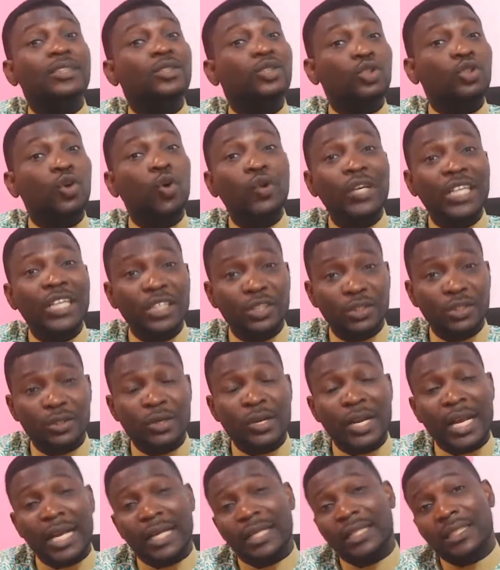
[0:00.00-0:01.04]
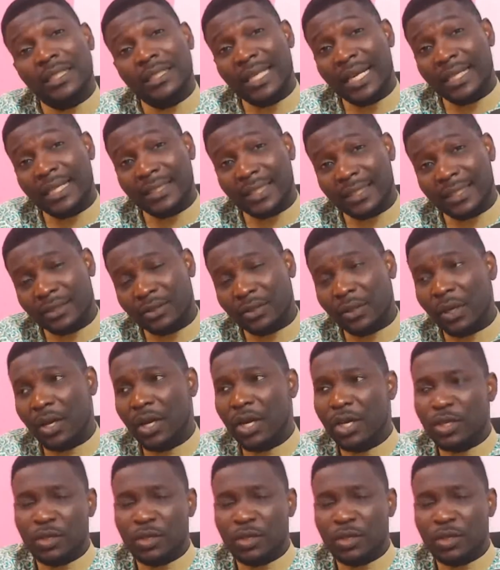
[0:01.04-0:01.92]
it's only you that can, that can do.